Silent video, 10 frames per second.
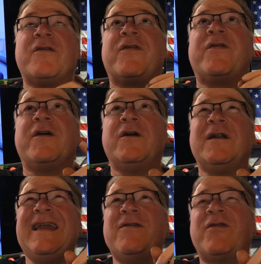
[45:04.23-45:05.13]

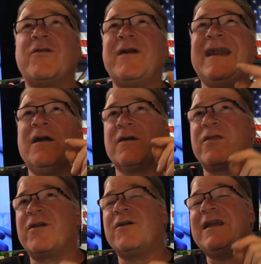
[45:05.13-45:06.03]
thirty-three or
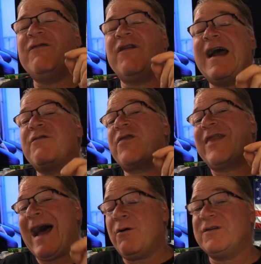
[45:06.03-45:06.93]
thirty-five
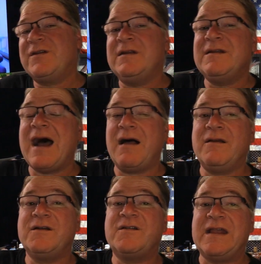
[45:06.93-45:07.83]
thousand
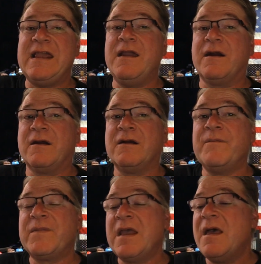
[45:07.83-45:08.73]
dollars a
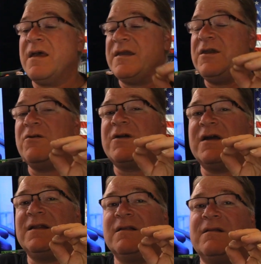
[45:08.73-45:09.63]
year. You
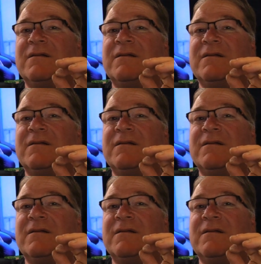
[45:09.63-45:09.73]
could